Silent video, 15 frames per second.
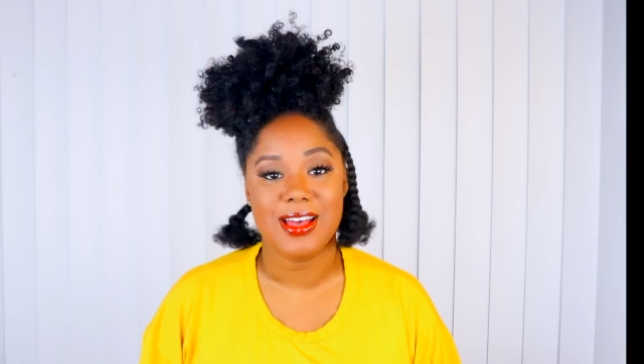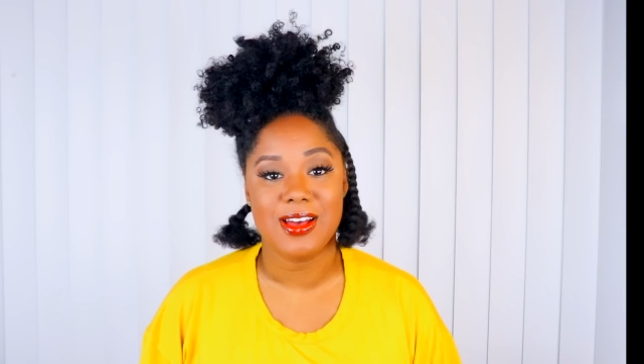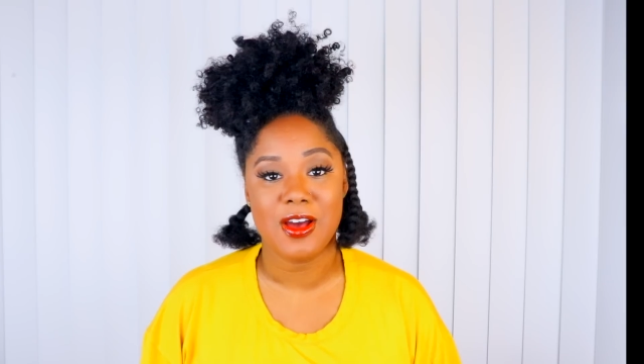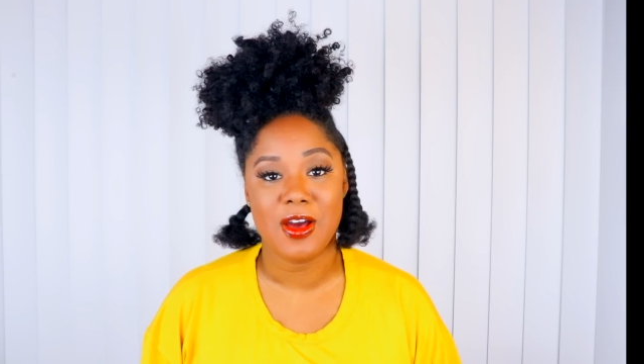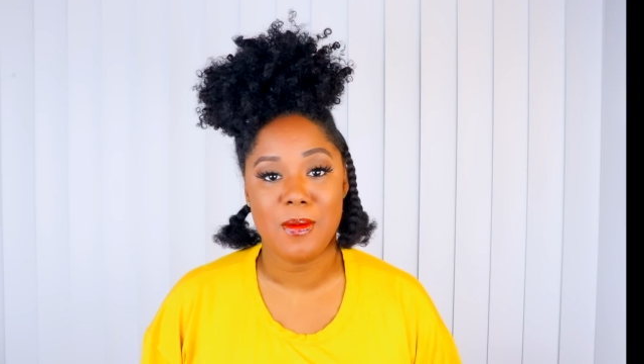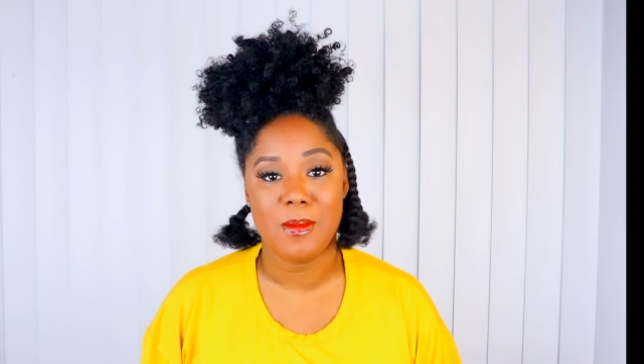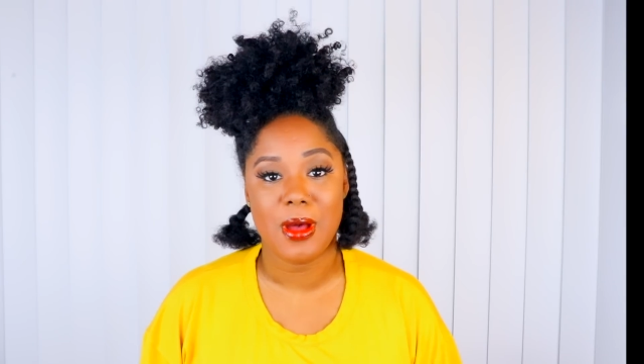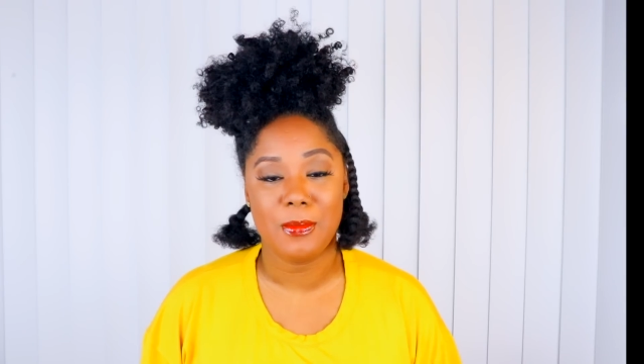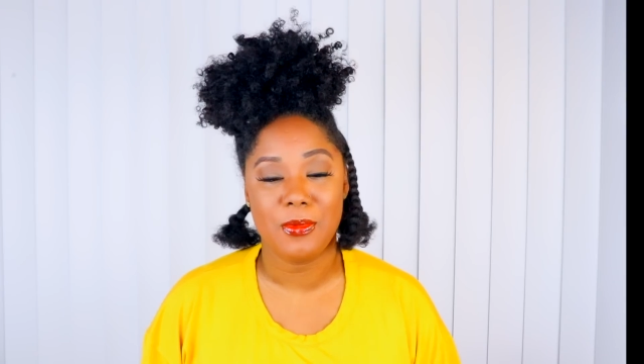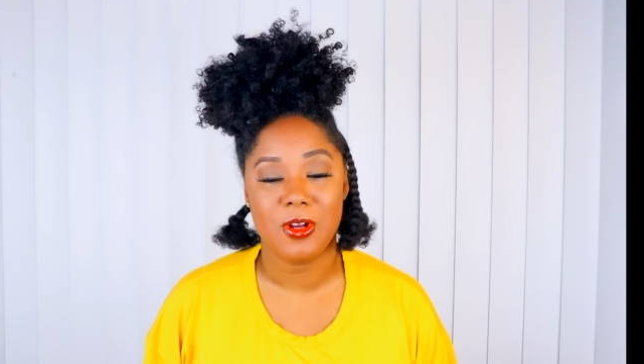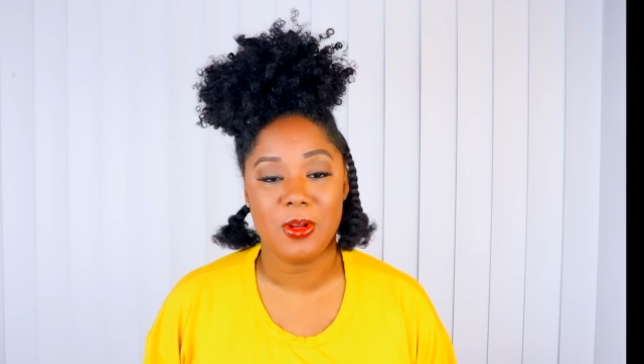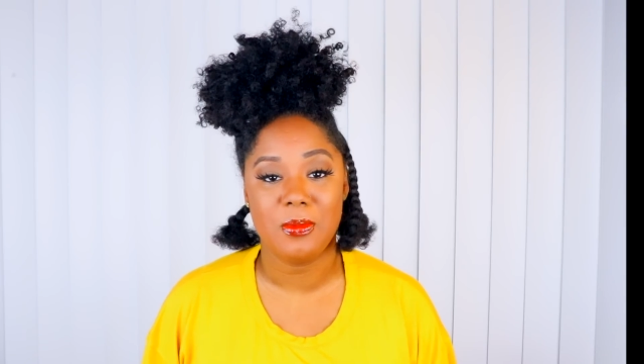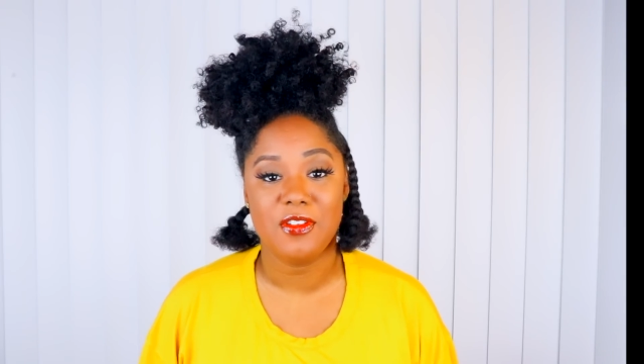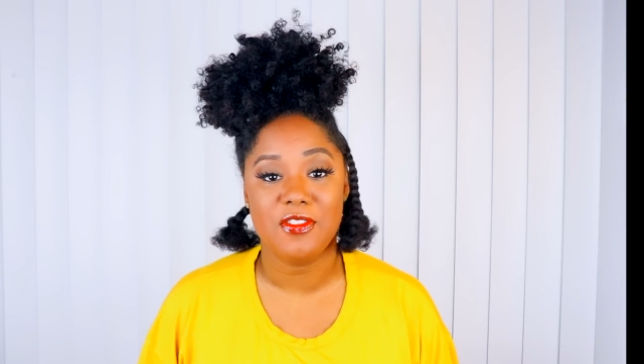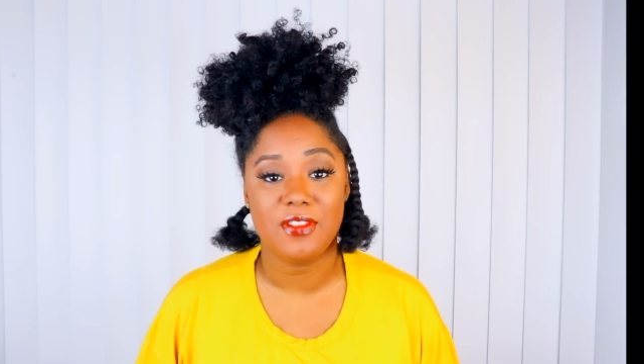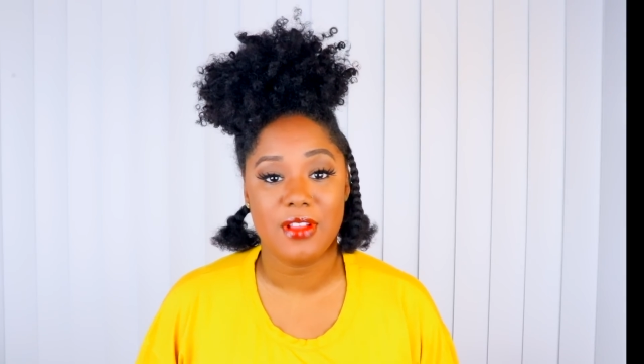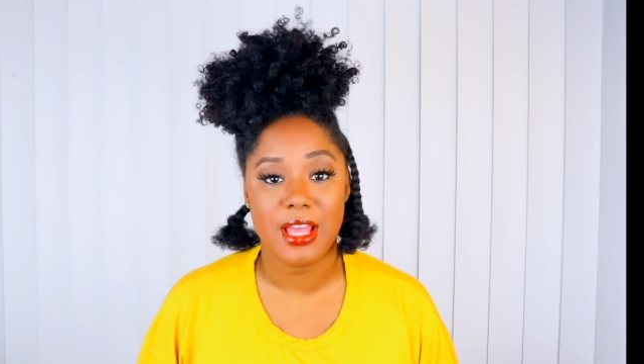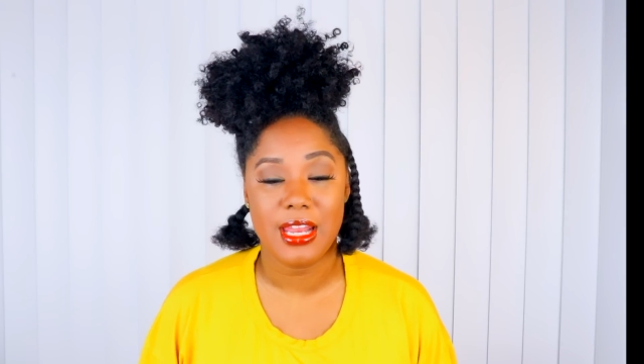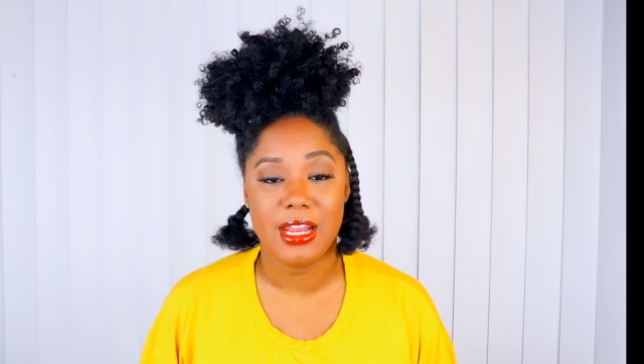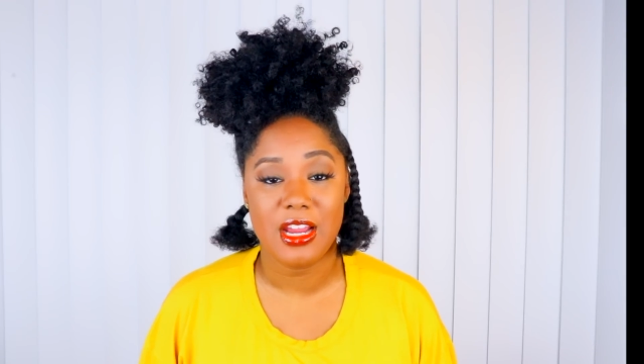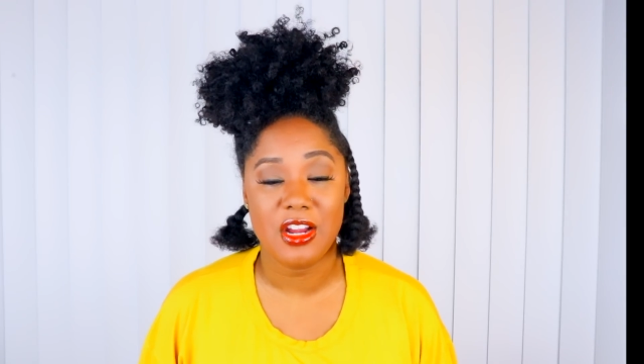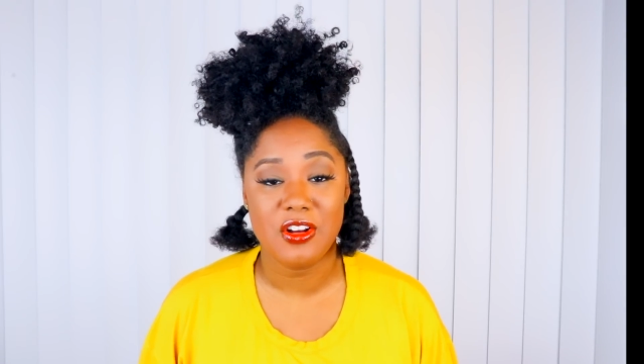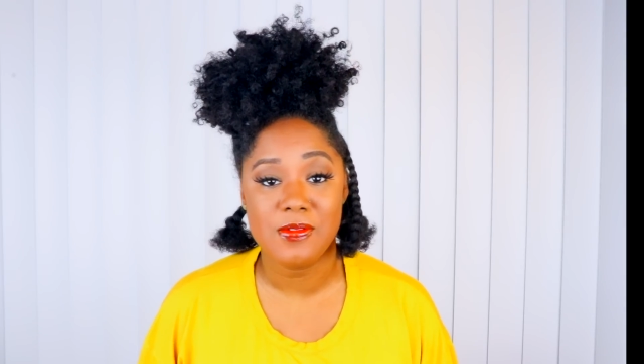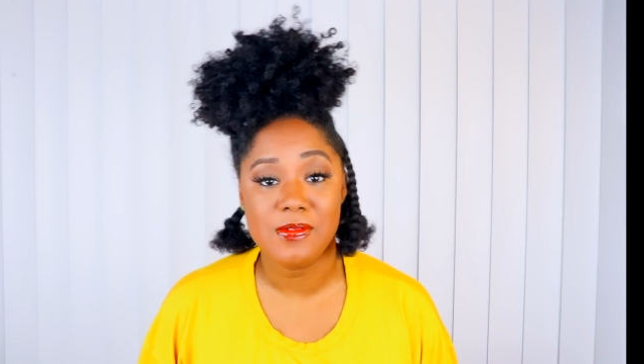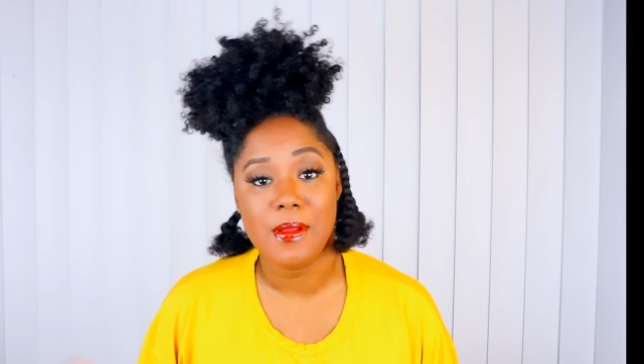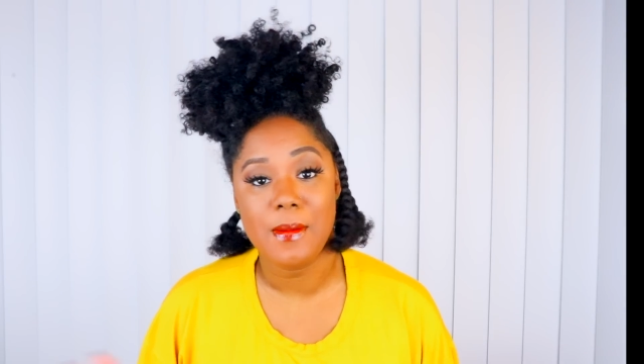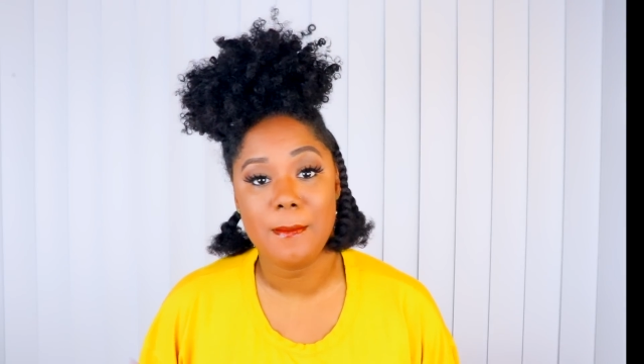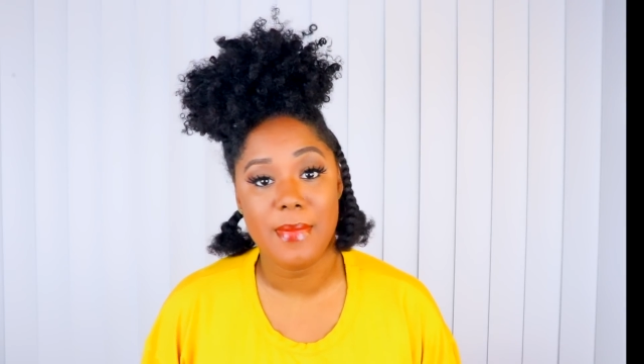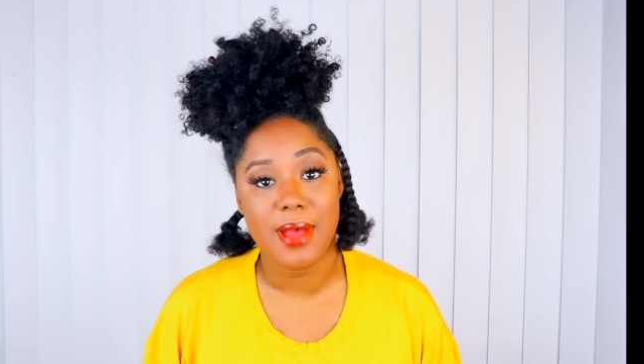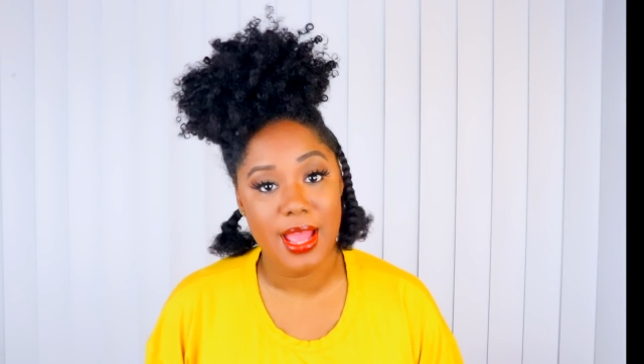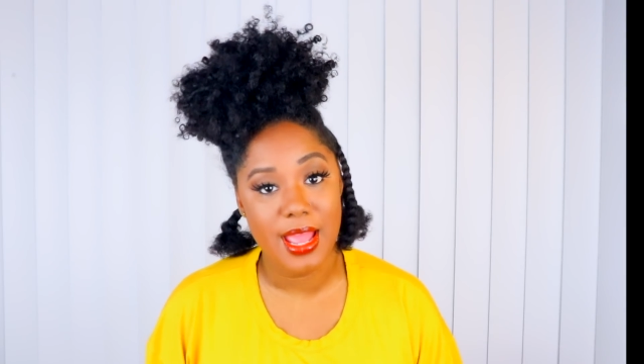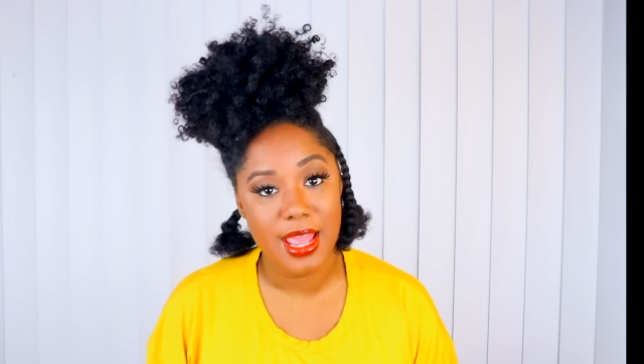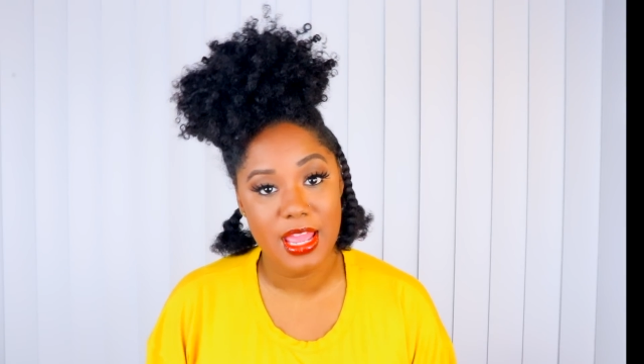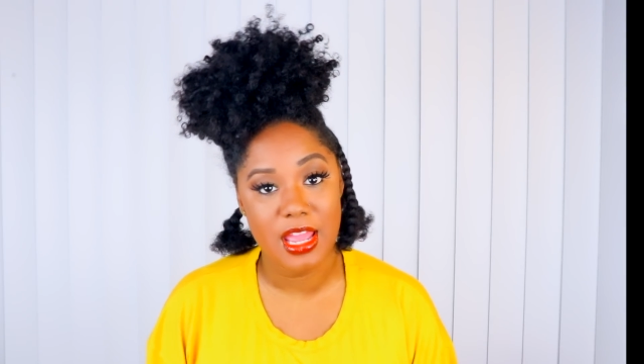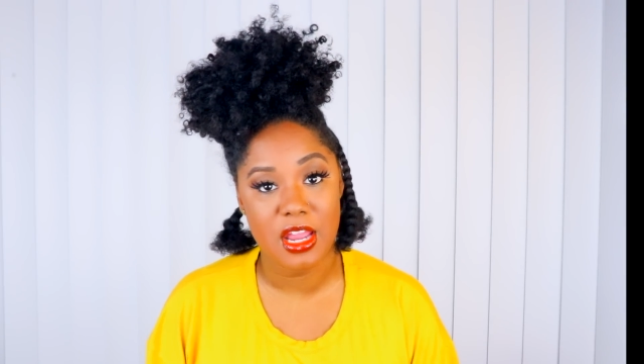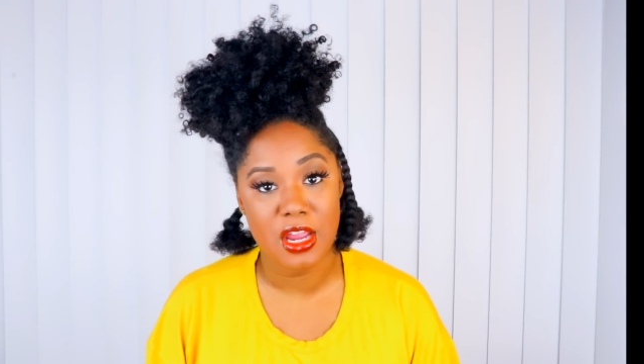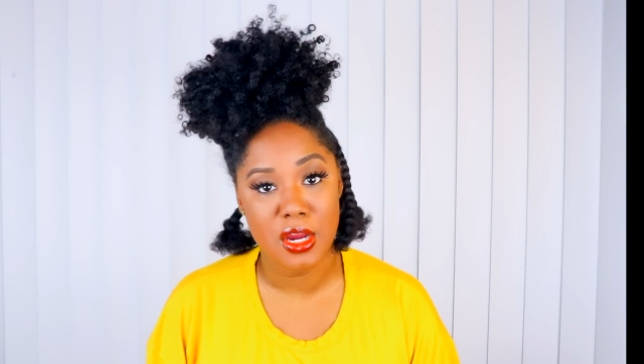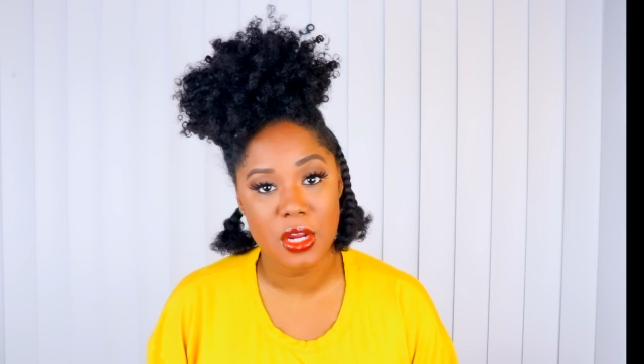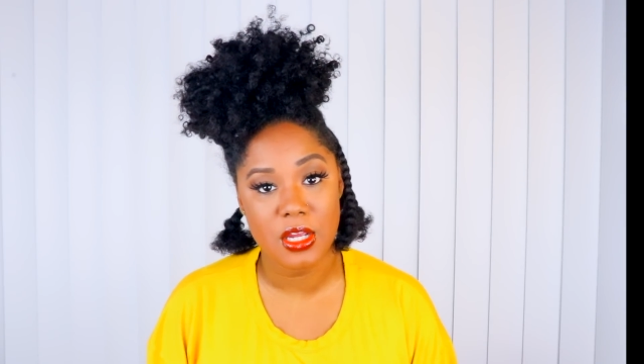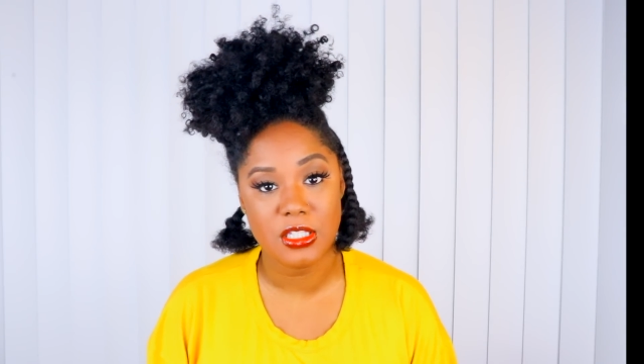I'm gonna be flat ironing my hair.